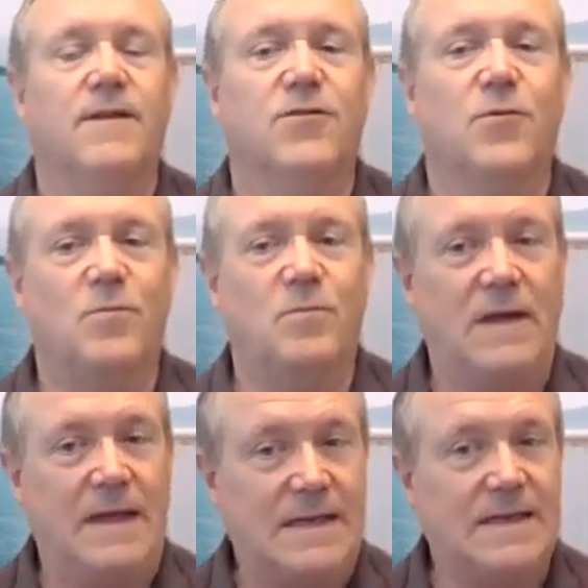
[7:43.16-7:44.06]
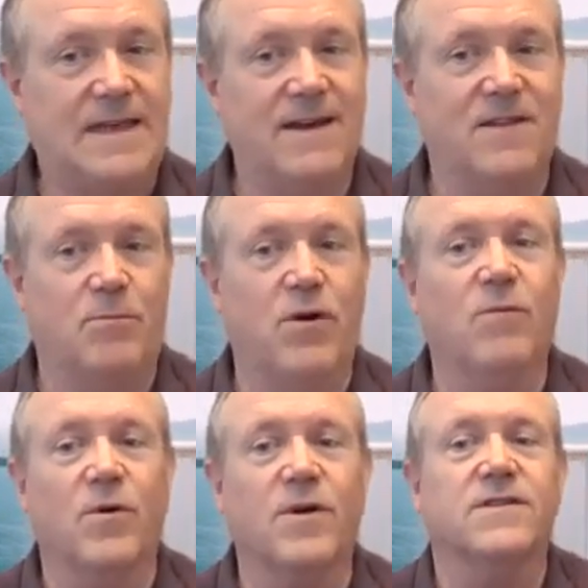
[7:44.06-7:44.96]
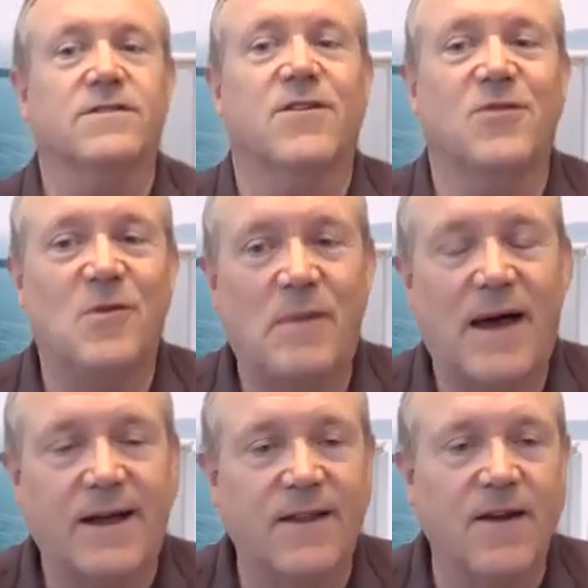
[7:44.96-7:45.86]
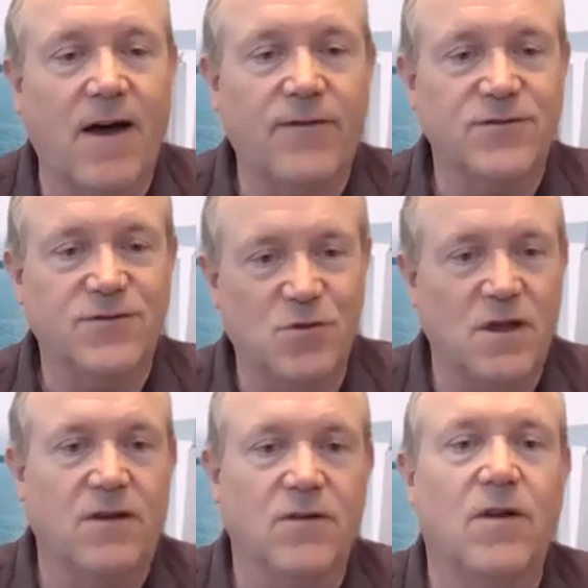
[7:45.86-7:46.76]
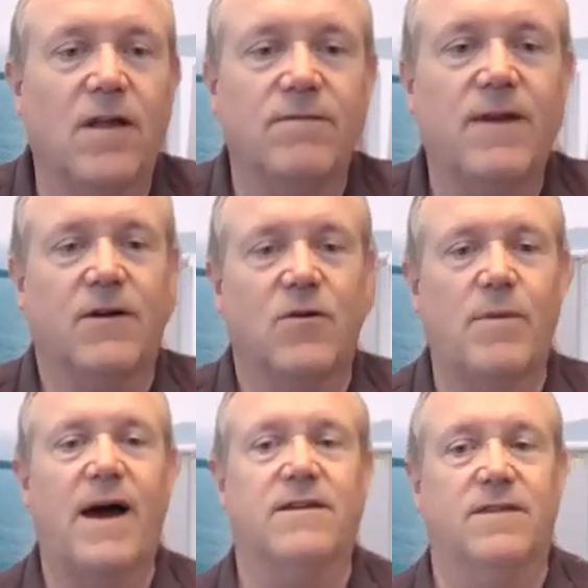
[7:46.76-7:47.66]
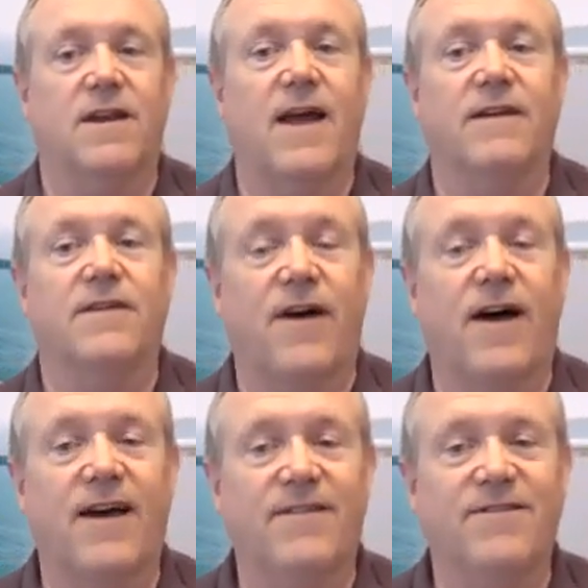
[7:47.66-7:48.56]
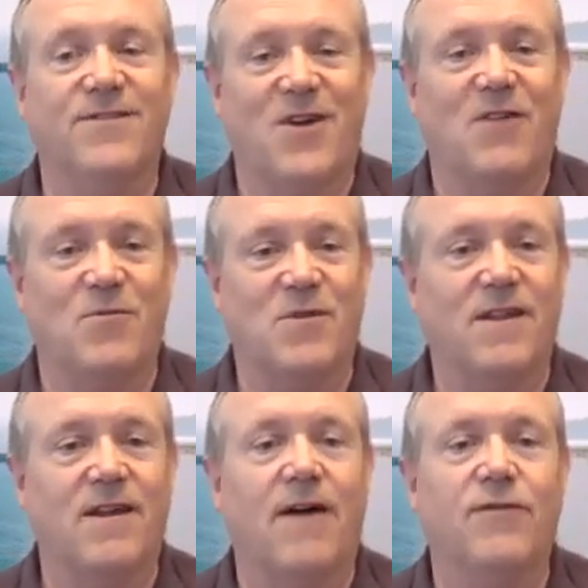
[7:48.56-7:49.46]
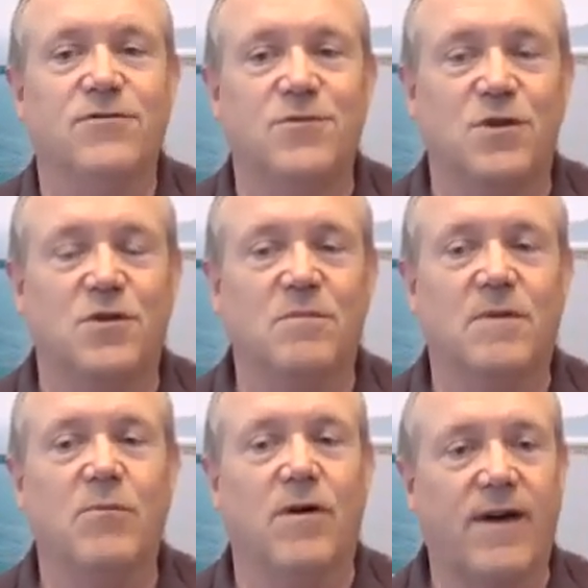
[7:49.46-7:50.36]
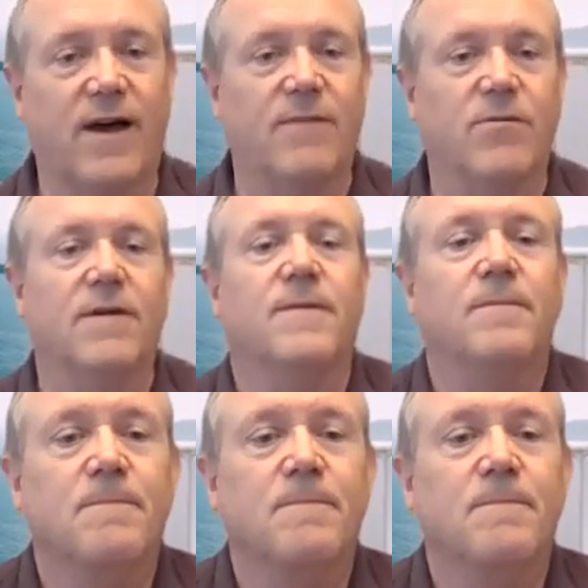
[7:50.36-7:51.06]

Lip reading: So it's getting to the point where we're going to start going back into the office. Do you think you'll go back to the 9 to 5? Everyone in the office, or do you think it'll be more of a hybrid?